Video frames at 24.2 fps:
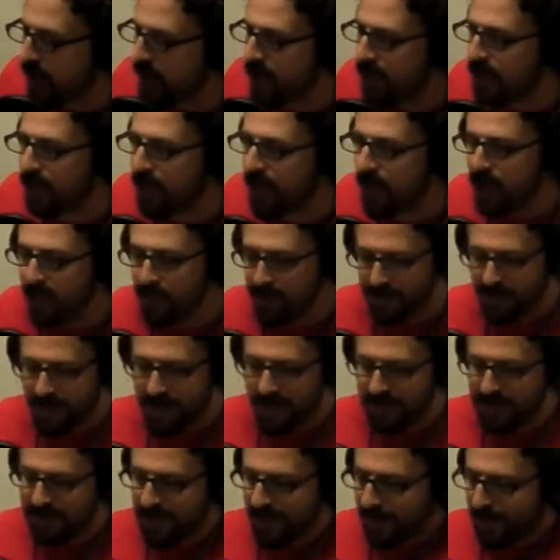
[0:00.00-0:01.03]
there we go.
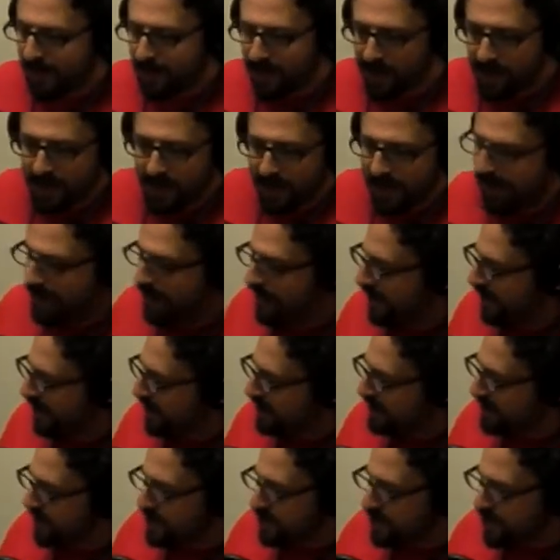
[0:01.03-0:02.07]
Yeah, sorry about that.
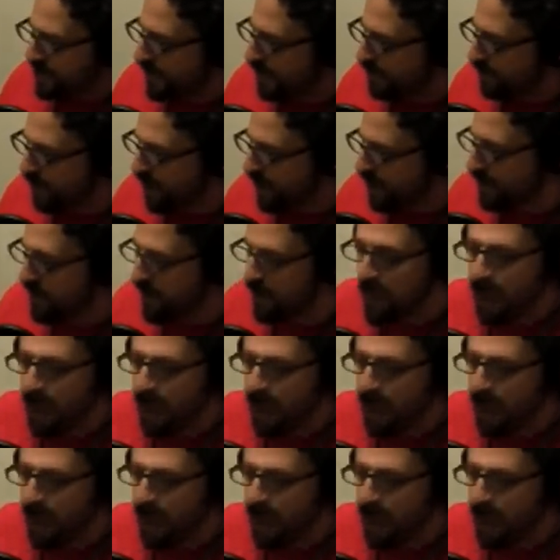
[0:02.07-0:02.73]
Touch the keyboard, I think.